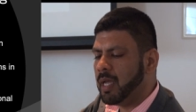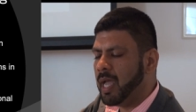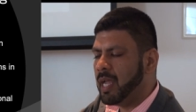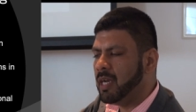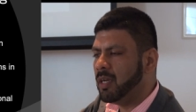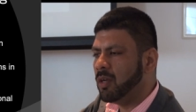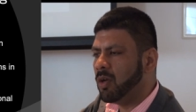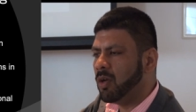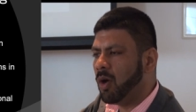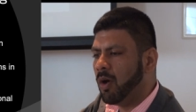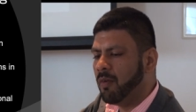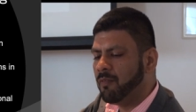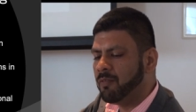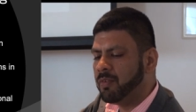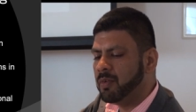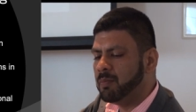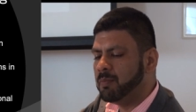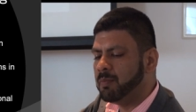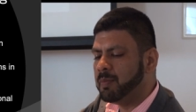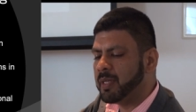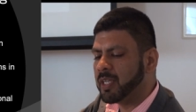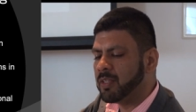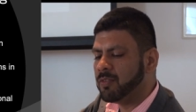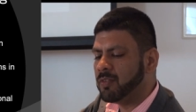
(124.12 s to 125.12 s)
and
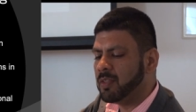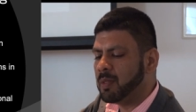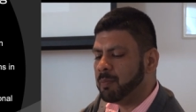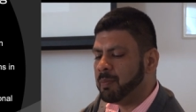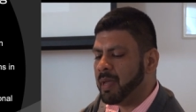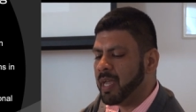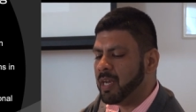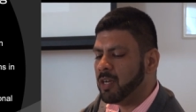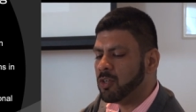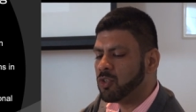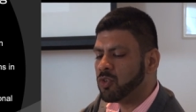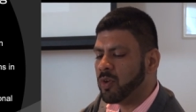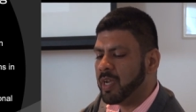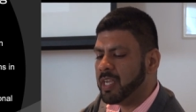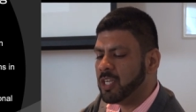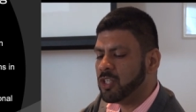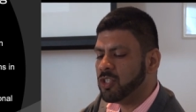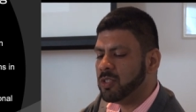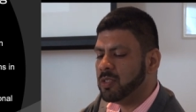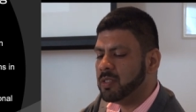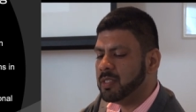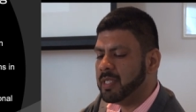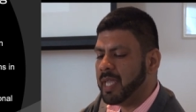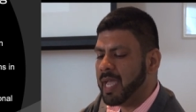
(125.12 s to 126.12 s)
often because of the
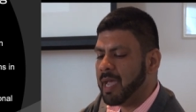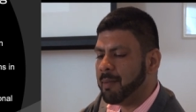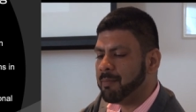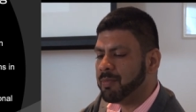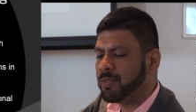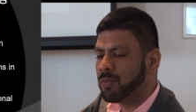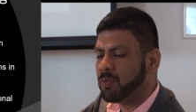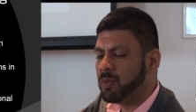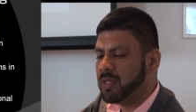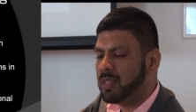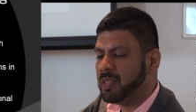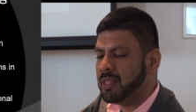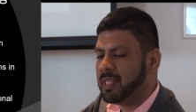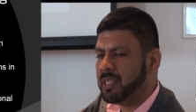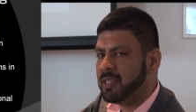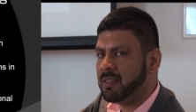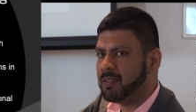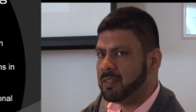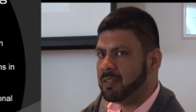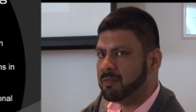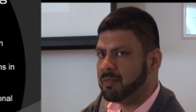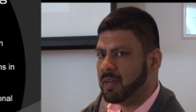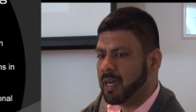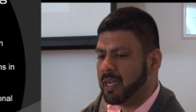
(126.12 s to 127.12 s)
penetration depth with
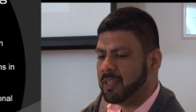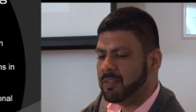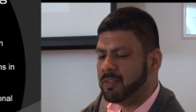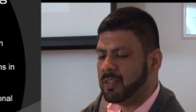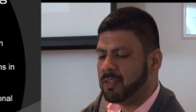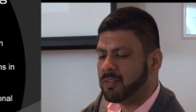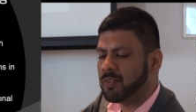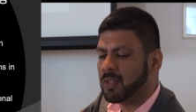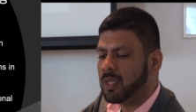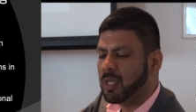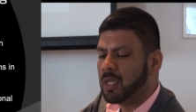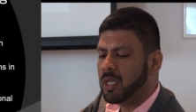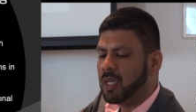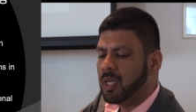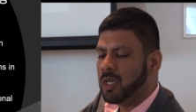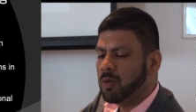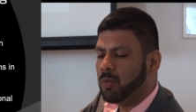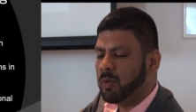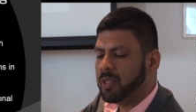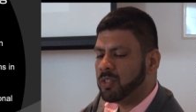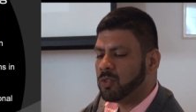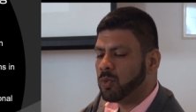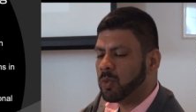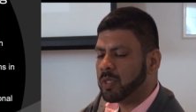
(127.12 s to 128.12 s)
these devices,
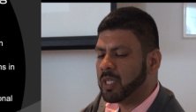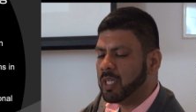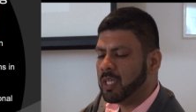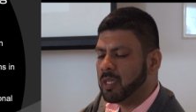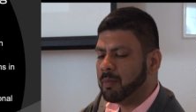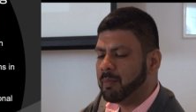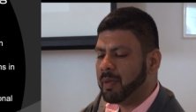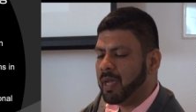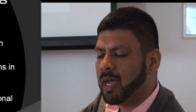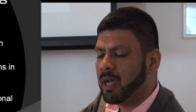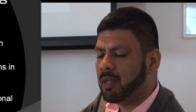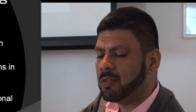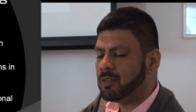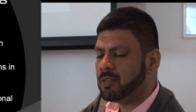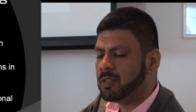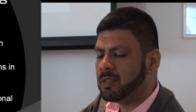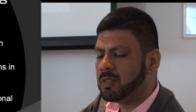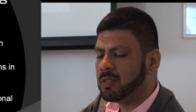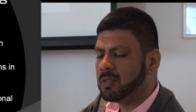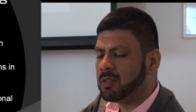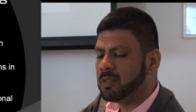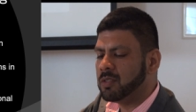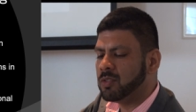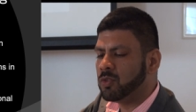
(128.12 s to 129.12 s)
we're talking about
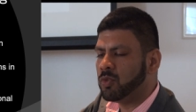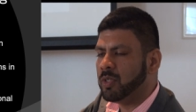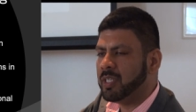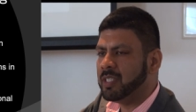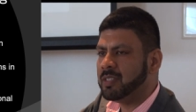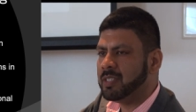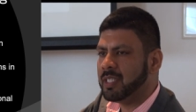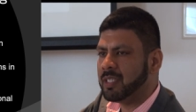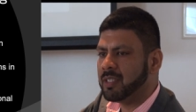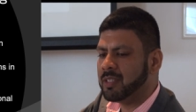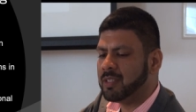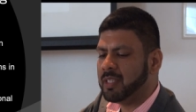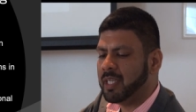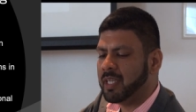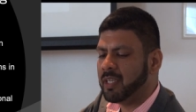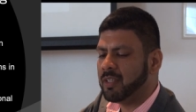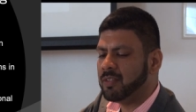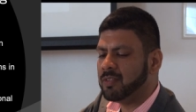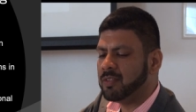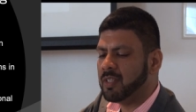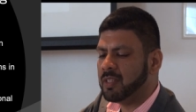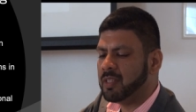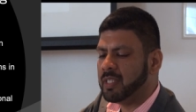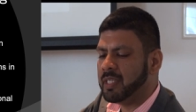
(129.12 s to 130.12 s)
treating
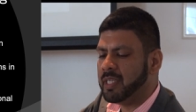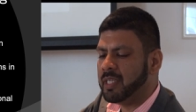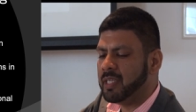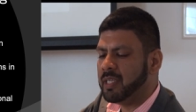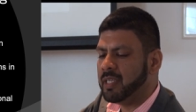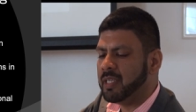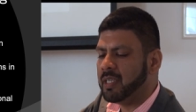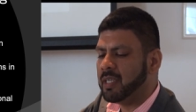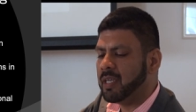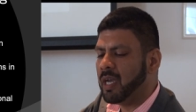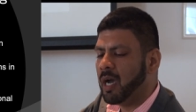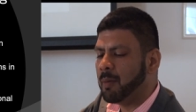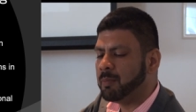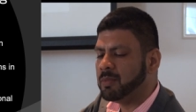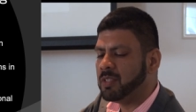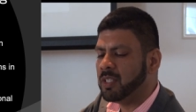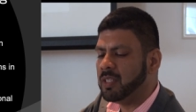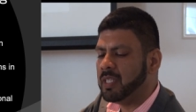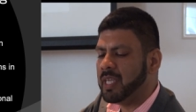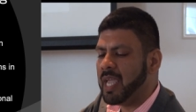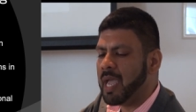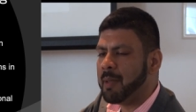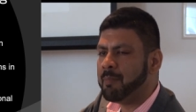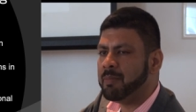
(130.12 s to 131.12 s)
things at the up to
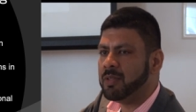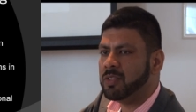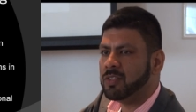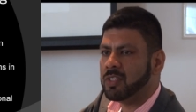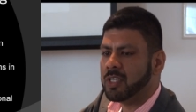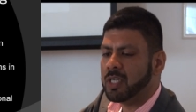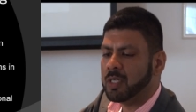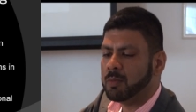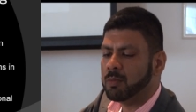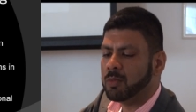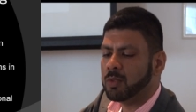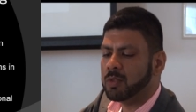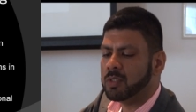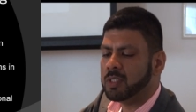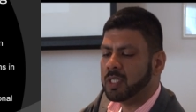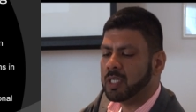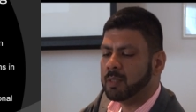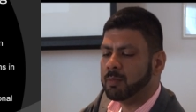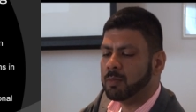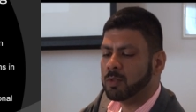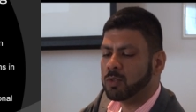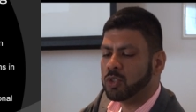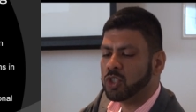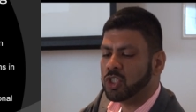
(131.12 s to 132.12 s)
the epidermal
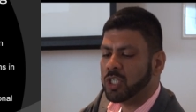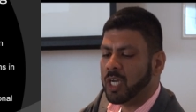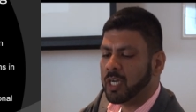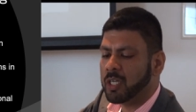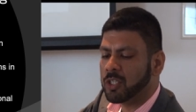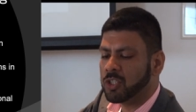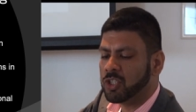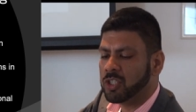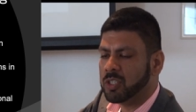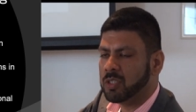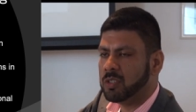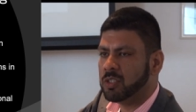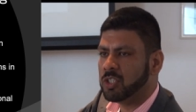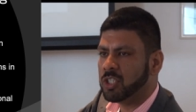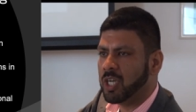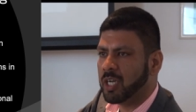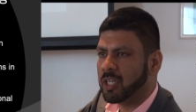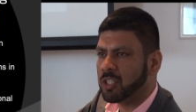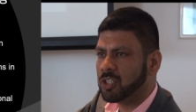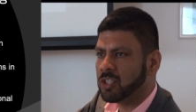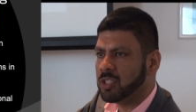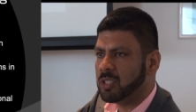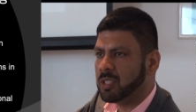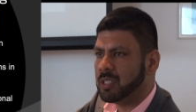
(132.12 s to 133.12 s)
dermal junction,
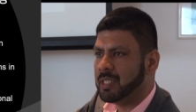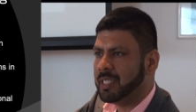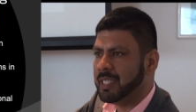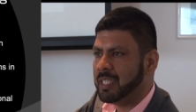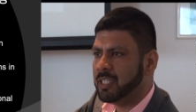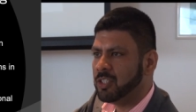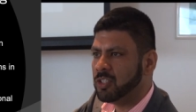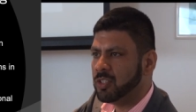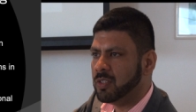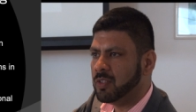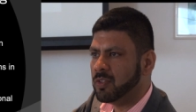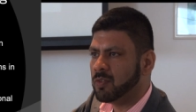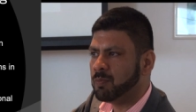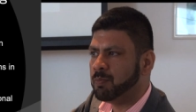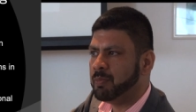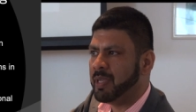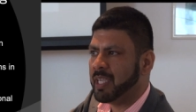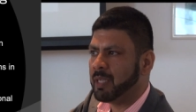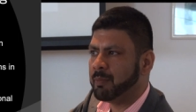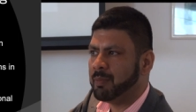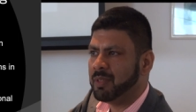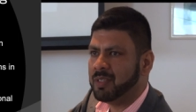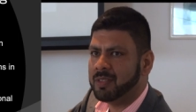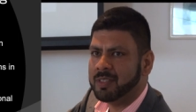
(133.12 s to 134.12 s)
junctional lesions,
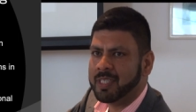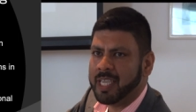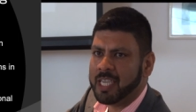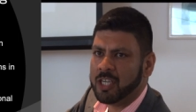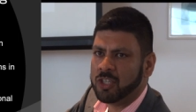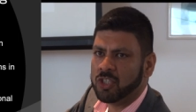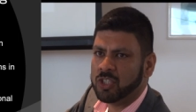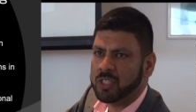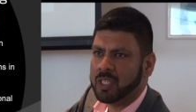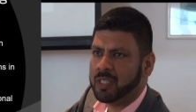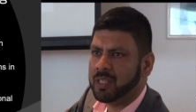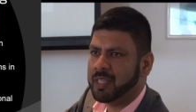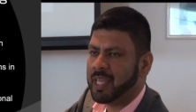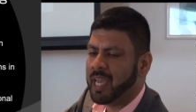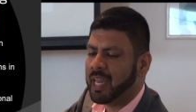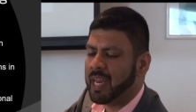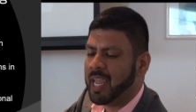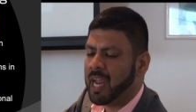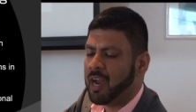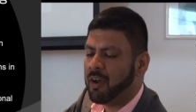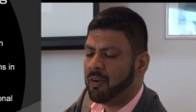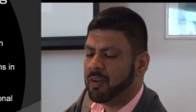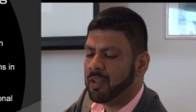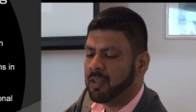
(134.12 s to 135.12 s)
pigmentation in that
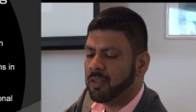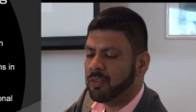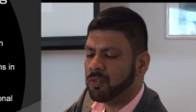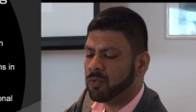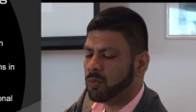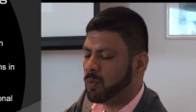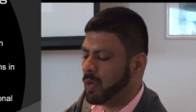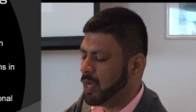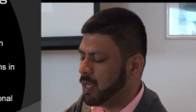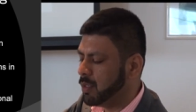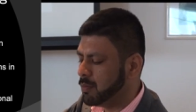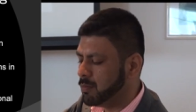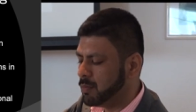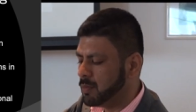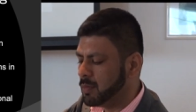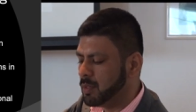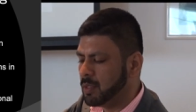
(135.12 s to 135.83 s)
area as well.